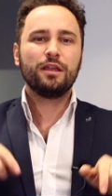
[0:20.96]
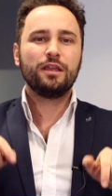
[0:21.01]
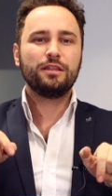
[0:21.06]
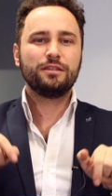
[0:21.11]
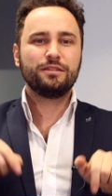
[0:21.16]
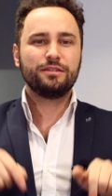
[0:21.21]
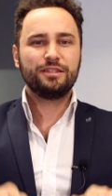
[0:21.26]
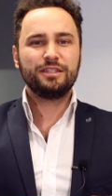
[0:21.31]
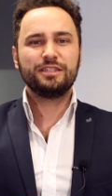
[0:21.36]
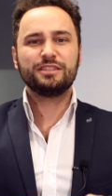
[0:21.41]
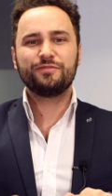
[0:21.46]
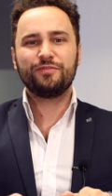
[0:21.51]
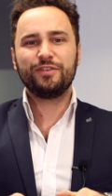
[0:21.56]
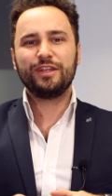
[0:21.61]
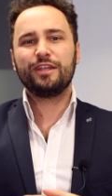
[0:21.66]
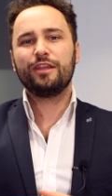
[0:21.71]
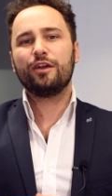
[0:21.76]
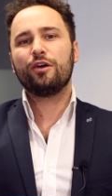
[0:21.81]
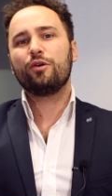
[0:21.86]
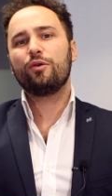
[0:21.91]
In this
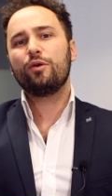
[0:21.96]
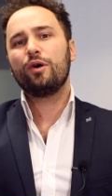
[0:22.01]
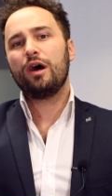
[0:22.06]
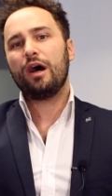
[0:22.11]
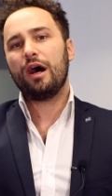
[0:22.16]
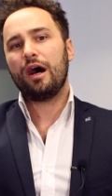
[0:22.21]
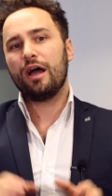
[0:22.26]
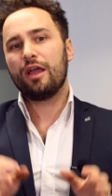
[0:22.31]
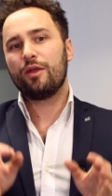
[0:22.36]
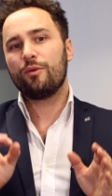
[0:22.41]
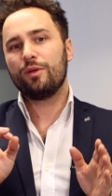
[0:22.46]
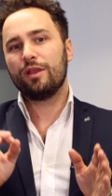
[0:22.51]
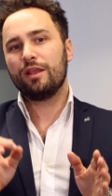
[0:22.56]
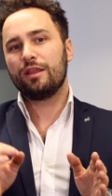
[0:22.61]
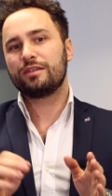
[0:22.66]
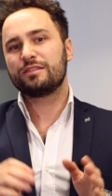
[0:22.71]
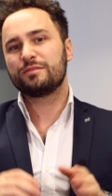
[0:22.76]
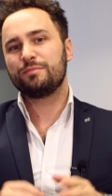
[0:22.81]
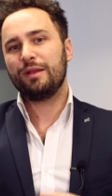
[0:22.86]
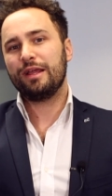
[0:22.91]
video, I will
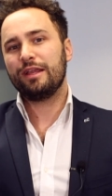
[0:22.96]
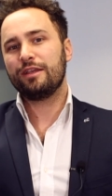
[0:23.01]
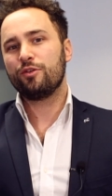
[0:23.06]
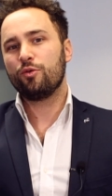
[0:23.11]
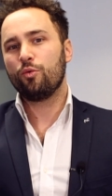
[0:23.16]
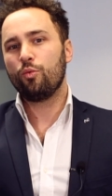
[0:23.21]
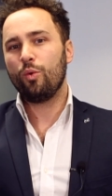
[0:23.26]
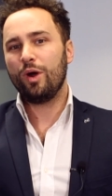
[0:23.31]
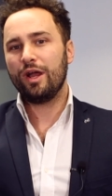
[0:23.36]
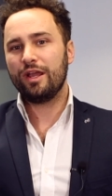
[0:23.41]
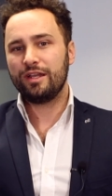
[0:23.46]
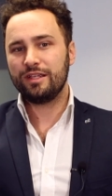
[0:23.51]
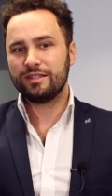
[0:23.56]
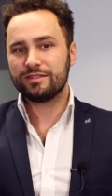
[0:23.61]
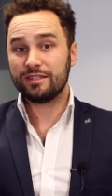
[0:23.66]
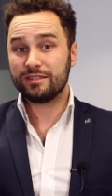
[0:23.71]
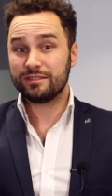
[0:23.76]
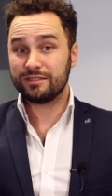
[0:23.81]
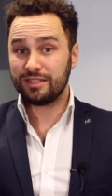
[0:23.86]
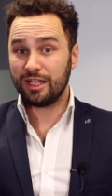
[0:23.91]
explain you why it
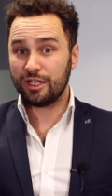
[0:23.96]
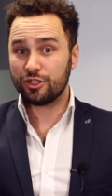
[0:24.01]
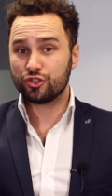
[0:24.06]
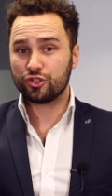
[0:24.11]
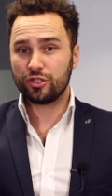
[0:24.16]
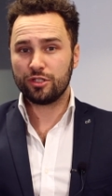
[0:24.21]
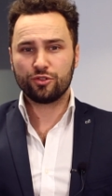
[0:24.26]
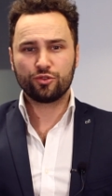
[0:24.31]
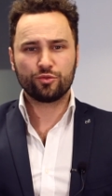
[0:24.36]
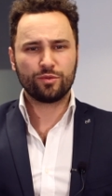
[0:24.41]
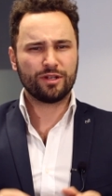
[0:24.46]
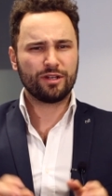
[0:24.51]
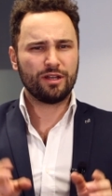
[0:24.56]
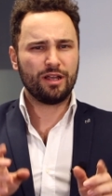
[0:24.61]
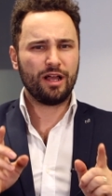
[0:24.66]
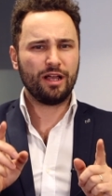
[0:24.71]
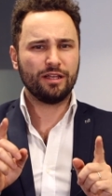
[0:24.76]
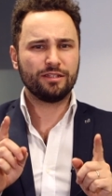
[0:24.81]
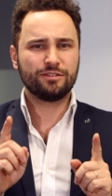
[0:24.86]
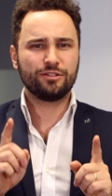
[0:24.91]
is essential to
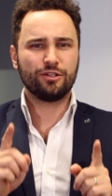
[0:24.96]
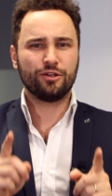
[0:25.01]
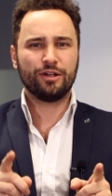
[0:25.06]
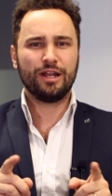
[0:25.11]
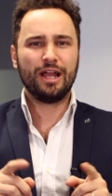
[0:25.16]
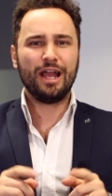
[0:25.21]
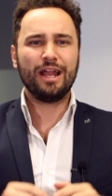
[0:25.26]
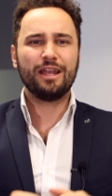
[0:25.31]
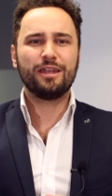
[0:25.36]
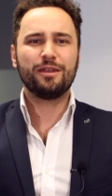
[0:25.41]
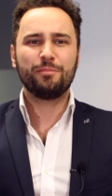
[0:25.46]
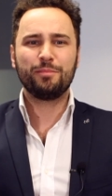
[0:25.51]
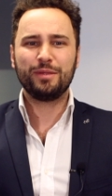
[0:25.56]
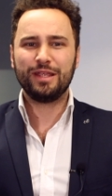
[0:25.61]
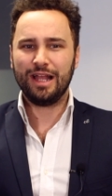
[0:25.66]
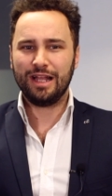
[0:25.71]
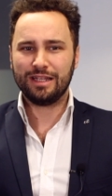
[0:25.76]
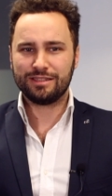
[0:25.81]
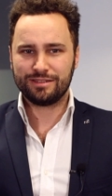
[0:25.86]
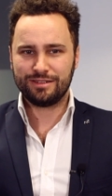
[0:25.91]
analyze your
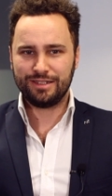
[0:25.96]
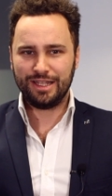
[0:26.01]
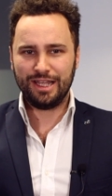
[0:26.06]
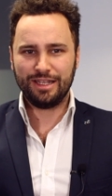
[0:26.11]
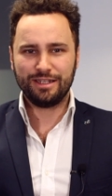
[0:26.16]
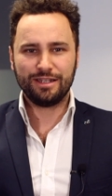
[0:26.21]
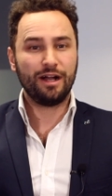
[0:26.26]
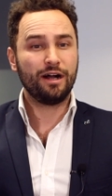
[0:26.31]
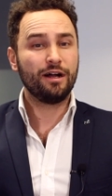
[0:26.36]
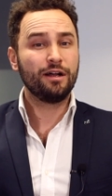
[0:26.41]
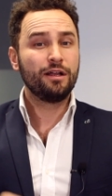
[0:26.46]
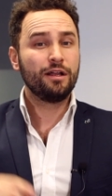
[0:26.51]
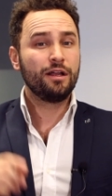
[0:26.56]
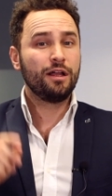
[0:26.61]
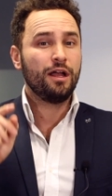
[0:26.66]
NPS data